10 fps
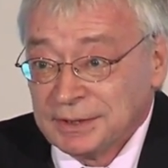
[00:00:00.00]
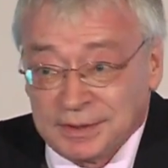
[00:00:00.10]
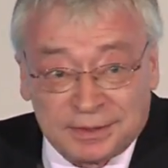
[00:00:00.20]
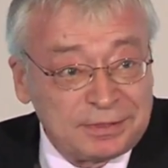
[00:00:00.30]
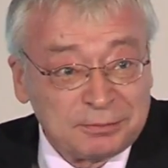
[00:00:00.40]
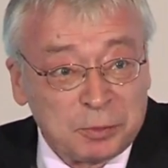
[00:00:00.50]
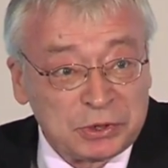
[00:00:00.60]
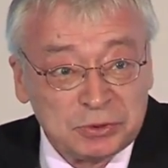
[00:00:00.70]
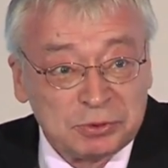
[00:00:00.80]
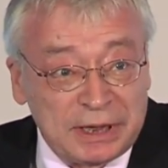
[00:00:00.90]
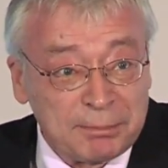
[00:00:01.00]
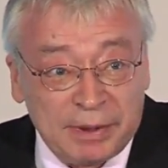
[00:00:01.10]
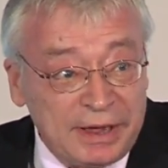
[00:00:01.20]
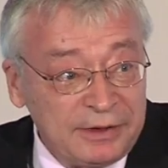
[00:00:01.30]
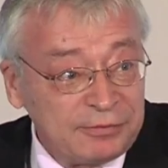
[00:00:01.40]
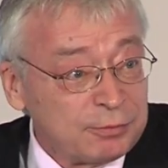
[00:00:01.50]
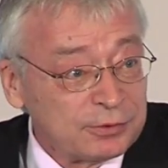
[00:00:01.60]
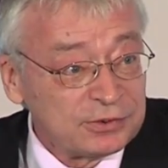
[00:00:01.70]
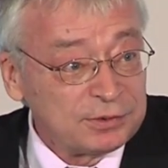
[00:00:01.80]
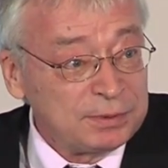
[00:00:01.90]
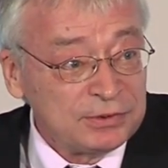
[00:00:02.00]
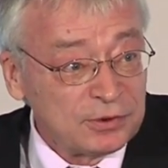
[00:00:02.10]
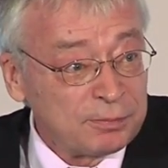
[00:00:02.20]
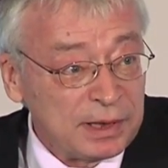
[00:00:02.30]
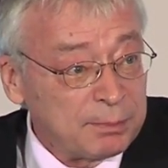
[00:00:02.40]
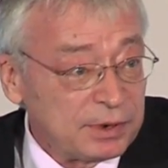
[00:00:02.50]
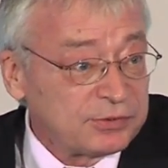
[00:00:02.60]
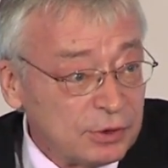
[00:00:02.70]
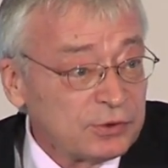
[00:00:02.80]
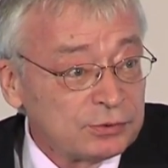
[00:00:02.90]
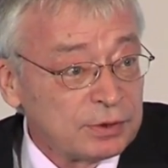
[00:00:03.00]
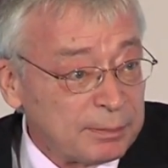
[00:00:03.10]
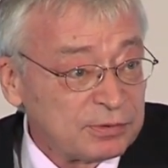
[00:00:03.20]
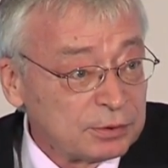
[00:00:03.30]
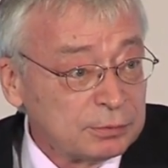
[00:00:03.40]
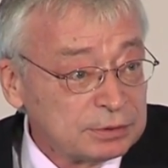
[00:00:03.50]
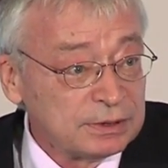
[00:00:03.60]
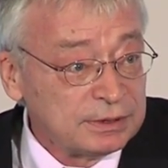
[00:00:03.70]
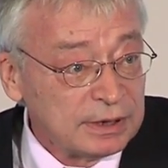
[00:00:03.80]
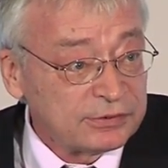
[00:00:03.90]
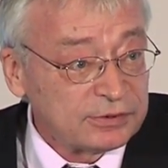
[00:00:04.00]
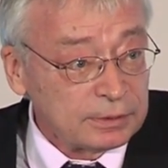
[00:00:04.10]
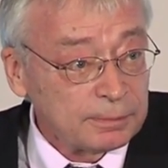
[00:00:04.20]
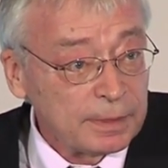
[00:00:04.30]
that what you can buy for this piece of paper is also absolutely nothing.